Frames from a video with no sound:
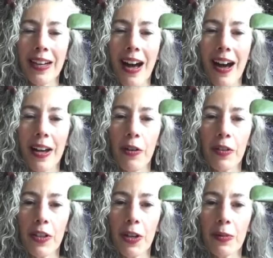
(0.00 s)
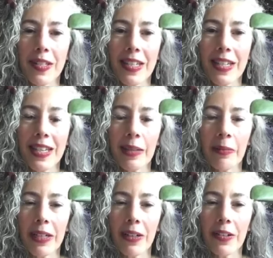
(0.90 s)
high overtone singing. It
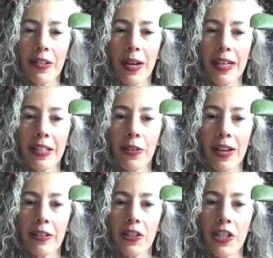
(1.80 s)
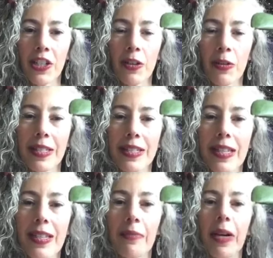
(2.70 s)
might also heighten your energy so you can
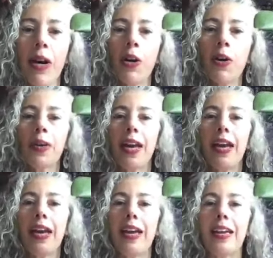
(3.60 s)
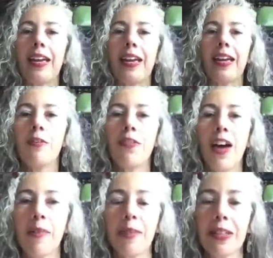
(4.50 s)
see them. Okay,
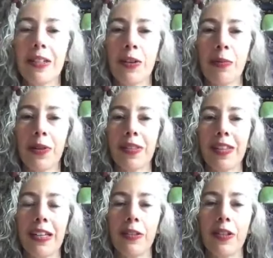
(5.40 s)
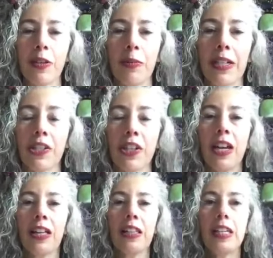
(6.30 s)
fabulous, Herbert. Thank you so much.
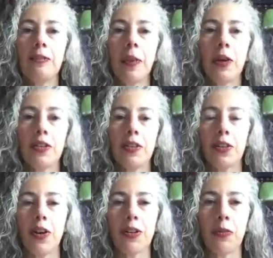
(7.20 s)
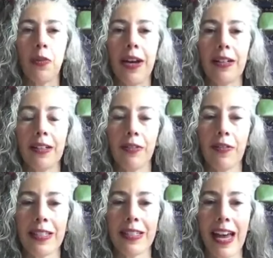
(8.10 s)
Leave part of your garden wild.
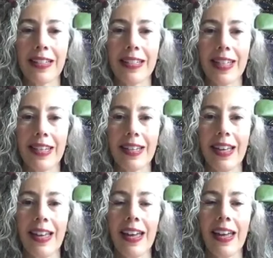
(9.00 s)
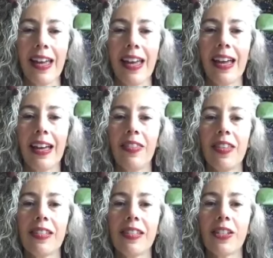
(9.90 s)
Fantastic. And this